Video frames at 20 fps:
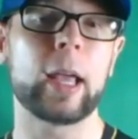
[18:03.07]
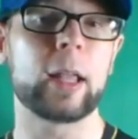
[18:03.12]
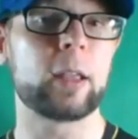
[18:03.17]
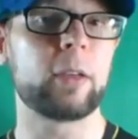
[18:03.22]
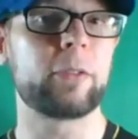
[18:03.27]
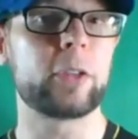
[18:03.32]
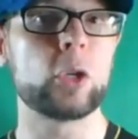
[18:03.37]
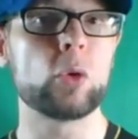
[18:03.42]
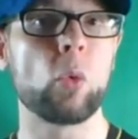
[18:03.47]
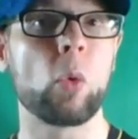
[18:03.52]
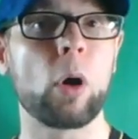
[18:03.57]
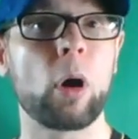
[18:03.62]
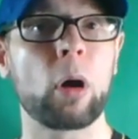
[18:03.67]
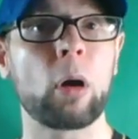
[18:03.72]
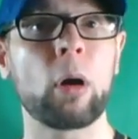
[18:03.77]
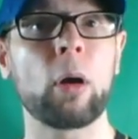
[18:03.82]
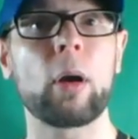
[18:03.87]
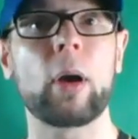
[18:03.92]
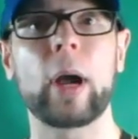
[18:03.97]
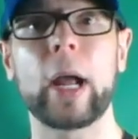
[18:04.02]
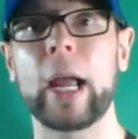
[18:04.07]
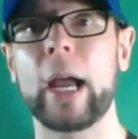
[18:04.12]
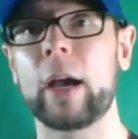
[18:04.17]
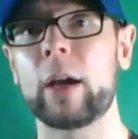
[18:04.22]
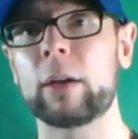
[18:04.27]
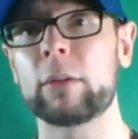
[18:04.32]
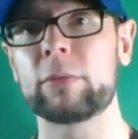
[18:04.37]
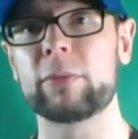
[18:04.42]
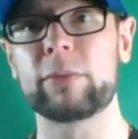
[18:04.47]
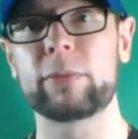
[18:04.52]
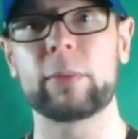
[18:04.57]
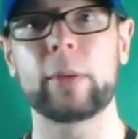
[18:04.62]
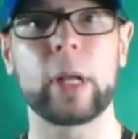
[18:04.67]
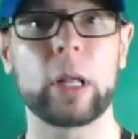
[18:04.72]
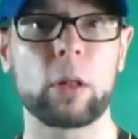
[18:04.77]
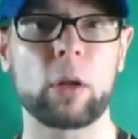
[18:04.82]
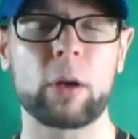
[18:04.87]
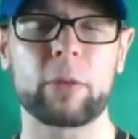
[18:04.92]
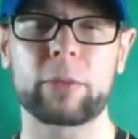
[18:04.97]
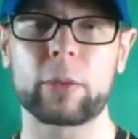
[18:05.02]
And if you are, I have
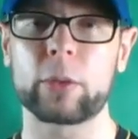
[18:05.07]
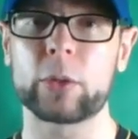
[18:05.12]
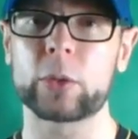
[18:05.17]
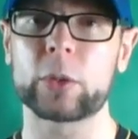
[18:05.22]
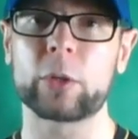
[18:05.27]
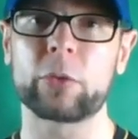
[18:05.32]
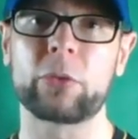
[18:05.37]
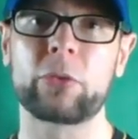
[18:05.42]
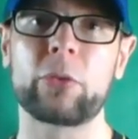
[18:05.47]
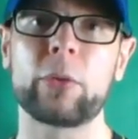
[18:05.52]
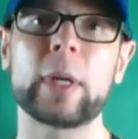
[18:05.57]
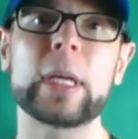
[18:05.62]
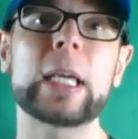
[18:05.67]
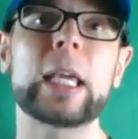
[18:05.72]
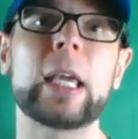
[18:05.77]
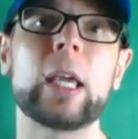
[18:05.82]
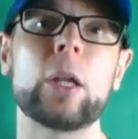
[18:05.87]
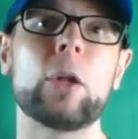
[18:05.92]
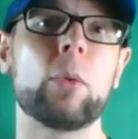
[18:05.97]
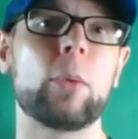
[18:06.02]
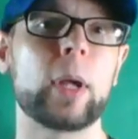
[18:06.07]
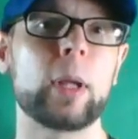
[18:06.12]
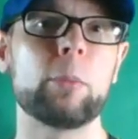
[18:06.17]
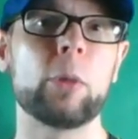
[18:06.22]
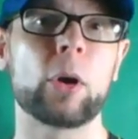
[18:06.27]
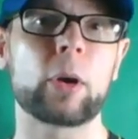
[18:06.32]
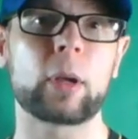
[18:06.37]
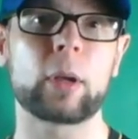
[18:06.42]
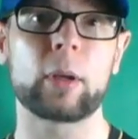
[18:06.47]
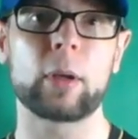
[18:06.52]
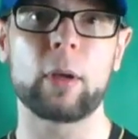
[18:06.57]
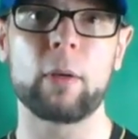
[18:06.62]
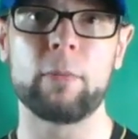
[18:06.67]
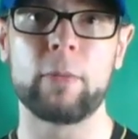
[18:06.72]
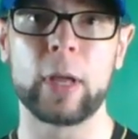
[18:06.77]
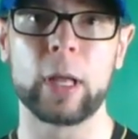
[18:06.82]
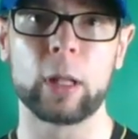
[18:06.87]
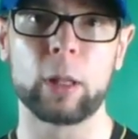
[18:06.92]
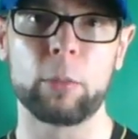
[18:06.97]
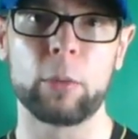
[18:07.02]
an offer. There's a free keto ebook
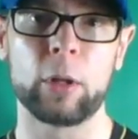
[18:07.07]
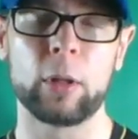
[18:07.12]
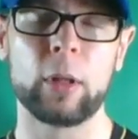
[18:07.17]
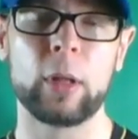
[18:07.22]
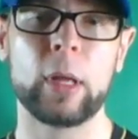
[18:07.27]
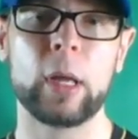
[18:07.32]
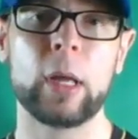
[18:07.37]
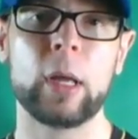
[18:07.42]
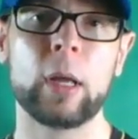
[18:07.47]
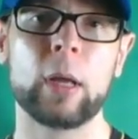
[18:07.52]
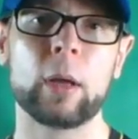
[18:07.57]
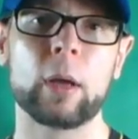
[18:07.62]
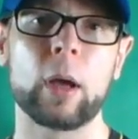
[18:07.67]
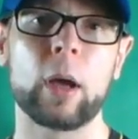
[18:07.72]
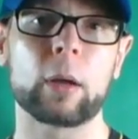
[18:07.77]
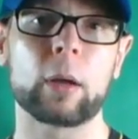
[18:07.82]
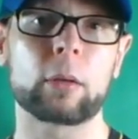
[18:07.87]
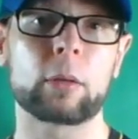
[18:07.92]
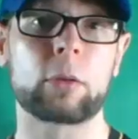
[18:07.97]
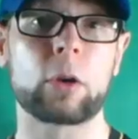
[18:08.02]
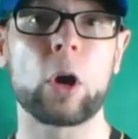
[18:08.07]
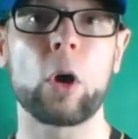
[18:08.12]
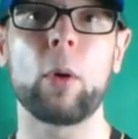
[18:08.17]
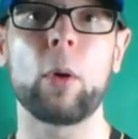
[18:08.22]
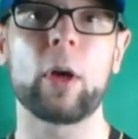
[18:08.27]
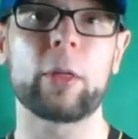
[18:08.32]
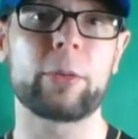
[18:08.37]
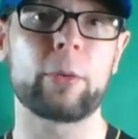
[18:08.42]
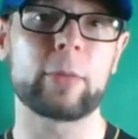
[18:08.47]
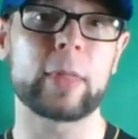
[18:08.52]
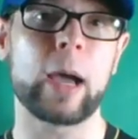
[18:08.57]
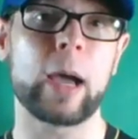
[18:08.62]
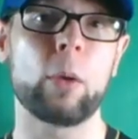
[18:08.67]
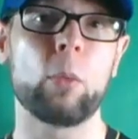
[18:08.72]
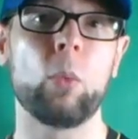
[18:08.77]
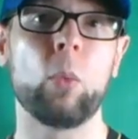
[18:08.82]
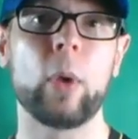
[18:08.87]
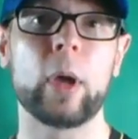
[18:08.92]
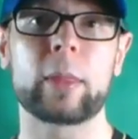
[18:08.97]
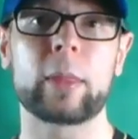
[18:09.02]
available. Co-authored
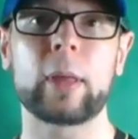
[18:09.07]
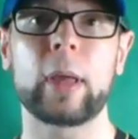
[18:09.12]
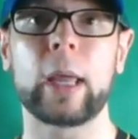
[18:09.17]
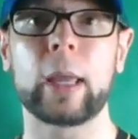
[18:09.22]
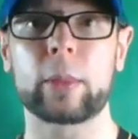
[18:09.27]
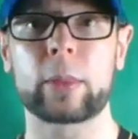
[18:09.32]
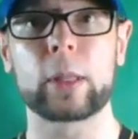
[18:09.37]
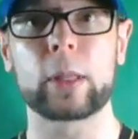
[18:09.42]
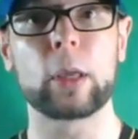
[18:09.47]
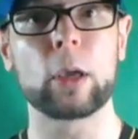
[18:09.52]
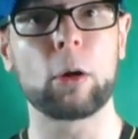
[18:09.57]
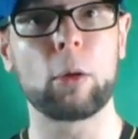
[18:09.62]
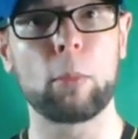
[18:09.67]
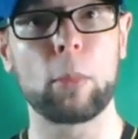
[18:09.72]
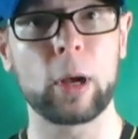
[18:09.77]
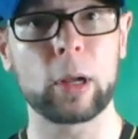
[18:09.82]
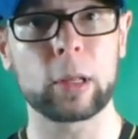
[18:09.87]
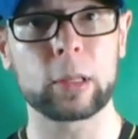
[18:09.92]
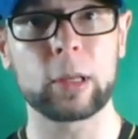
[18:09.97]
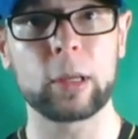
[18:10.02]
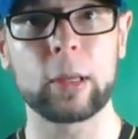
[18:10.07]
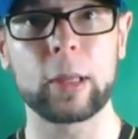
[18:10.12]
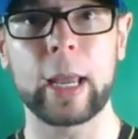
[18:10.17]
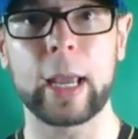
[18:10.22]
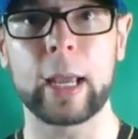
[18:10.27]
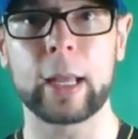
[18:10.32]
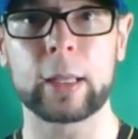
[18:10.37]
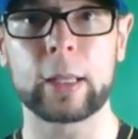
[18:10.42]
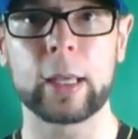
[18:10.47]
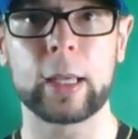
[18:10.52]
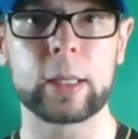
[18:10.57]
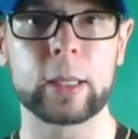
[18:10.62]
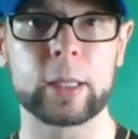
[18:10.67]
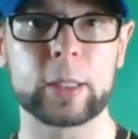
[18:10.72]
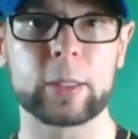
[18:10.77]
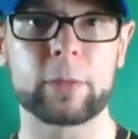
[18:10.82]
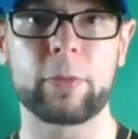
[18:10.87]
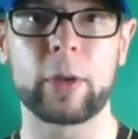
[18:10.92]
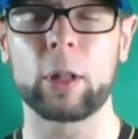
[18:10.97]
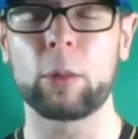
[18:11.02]
that with Anthony Almada, and it
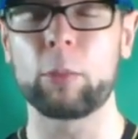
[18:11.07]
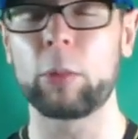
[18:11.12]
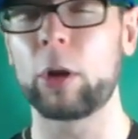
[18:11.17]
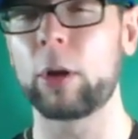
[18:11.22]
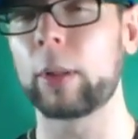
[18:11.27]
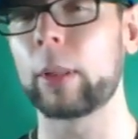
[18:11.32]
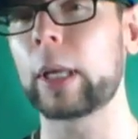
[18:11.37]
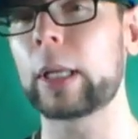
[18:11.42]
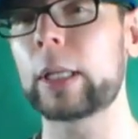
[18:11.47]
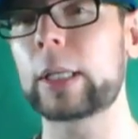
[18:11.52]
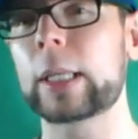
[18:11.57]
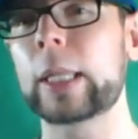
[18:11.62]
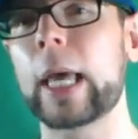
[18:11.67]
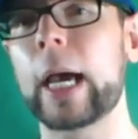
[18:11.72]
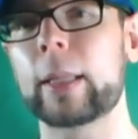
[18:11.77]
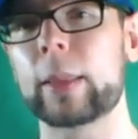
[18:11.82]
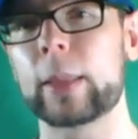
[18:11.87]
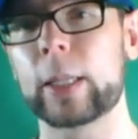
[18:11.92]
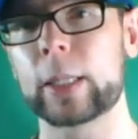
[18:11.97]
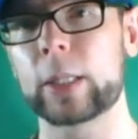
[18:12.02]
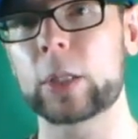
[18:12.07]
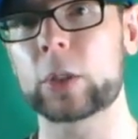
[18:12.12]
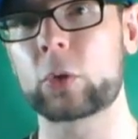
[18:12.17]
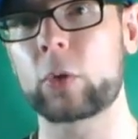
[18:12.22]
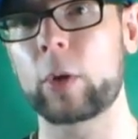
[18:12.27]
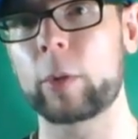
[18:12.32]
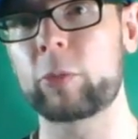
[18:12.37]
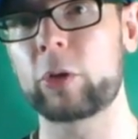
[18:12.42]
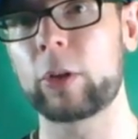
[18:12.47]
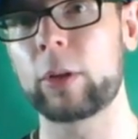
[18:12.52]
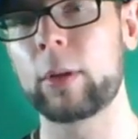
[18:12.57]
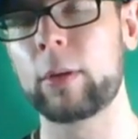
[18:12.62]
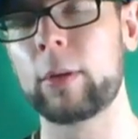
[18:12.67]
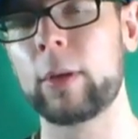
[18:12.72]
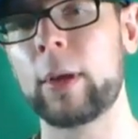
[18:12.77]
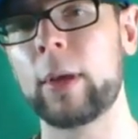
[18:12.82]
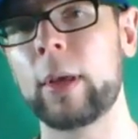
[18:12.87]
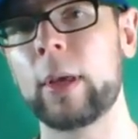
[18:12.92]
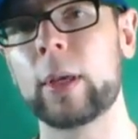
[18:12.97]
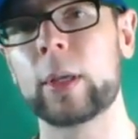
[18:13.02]
is available. I'll link to that in the
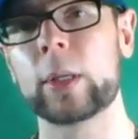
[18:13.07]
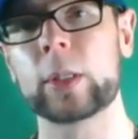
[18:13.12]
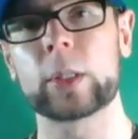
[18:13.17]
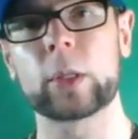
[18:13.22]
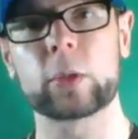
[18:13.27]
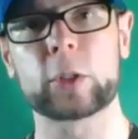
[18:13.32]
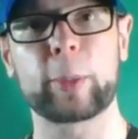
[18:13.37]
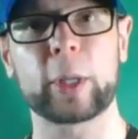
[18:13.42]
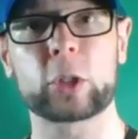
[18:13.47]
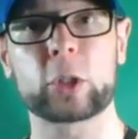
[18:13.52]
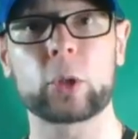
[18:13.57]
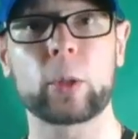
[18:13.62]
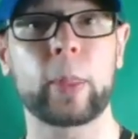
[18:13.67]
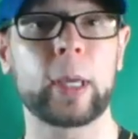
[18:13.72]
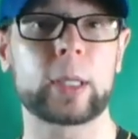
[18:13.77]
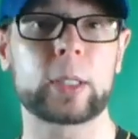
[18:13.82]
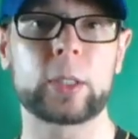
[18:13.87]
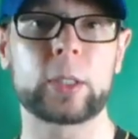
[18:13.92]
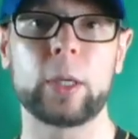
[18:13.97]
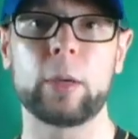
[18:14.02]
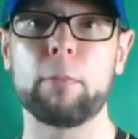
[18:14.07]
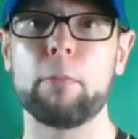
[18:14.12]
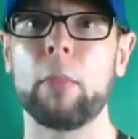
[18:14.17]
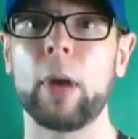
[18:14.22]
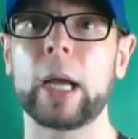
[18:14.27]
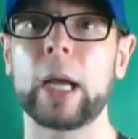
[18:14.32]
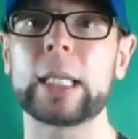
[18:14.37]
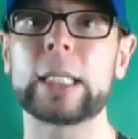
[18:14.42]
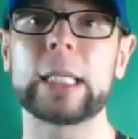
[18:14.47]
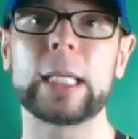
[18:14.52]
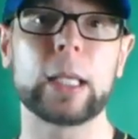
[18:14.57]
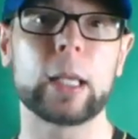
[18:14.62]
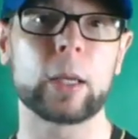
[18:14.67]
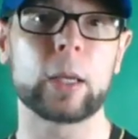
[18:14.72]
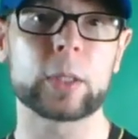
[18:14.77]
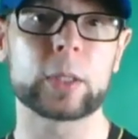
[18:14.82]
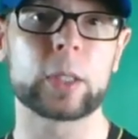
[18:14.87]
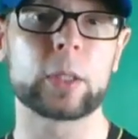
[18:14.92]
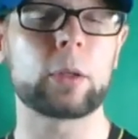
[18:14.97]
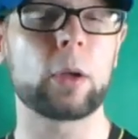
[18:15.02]
description. So special thanks to Mike T.
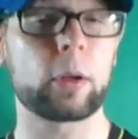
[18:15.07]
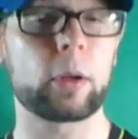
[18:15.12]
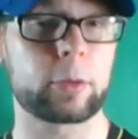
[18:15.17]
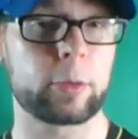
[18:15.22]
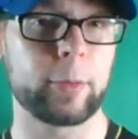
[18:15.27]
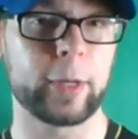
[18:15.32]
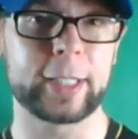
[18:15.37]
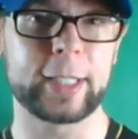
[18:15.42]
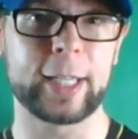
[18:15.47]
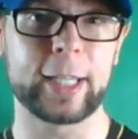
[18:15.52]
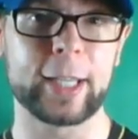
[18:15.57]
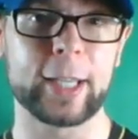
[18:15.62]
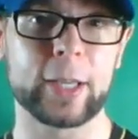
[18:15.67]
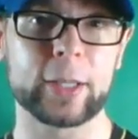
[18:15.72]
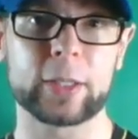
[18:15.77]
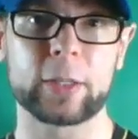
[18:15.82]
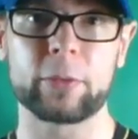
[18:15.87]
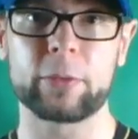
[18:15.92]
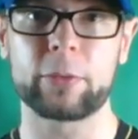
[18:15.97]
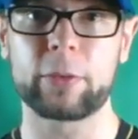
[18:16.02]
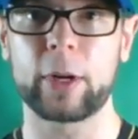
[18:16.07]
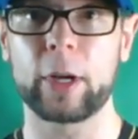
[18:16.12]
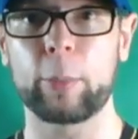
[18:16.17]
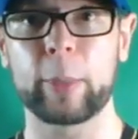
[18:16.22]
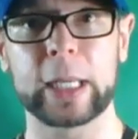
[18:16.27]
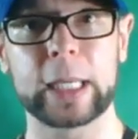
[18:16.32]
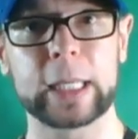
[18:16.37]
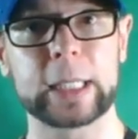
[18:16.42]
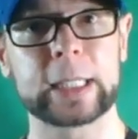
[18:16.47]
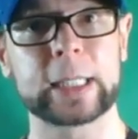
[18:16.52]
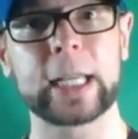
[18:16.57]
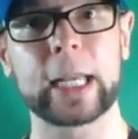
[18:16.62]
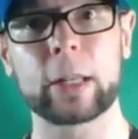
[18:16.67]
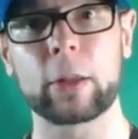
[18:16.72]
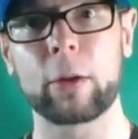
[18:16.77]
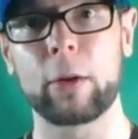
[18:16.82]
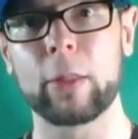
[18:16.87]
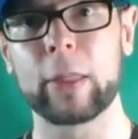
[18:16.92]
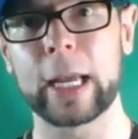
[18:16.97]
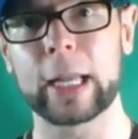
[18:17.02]
Nelson, Dr. Mike T. Nelson, for helping
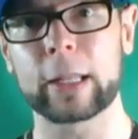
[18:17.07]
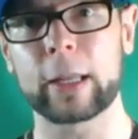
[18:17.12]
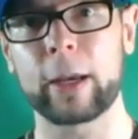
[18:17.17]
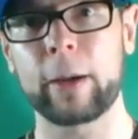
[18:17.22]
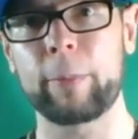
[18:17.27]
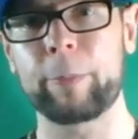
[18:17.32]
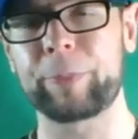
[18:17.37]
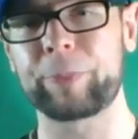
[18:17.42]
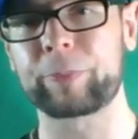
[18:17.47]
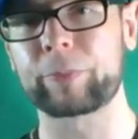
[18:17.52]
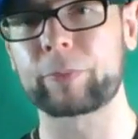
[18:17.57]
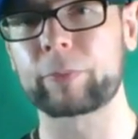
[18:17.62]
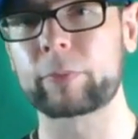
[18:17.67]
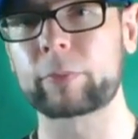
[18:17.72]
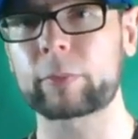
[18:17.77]
set all that up.